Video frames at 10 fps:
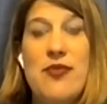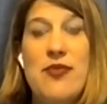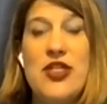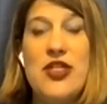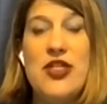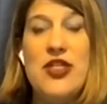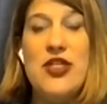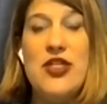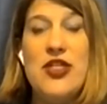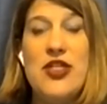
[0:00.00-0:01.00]

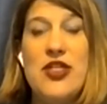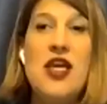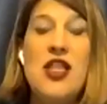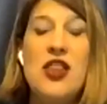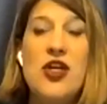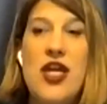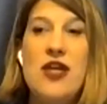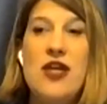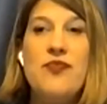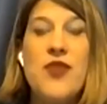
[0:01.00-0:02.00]
interested in, in
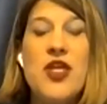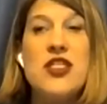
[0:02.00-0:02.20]
learning,